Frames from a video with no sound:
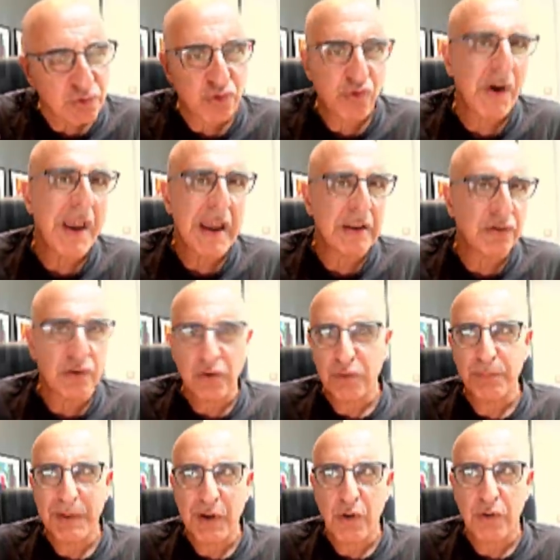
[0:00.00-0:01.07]
trade
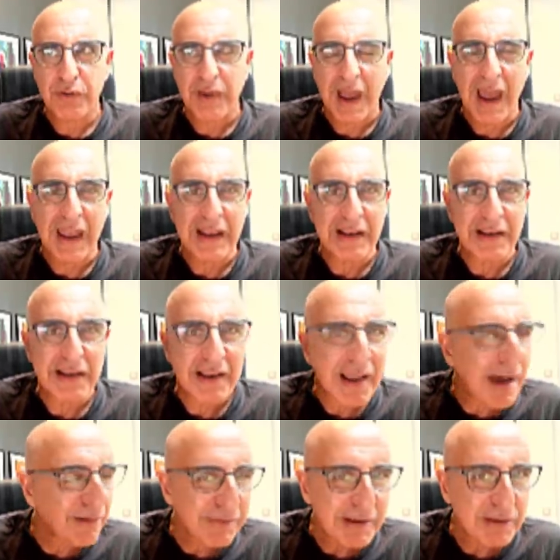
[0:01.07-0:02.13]
just because I
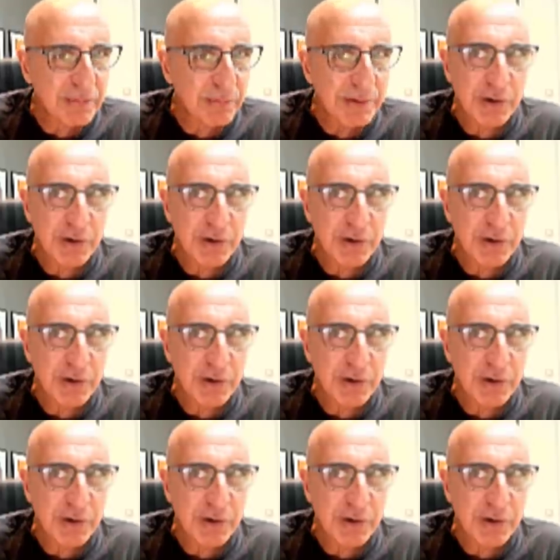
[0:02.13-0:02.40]
love it,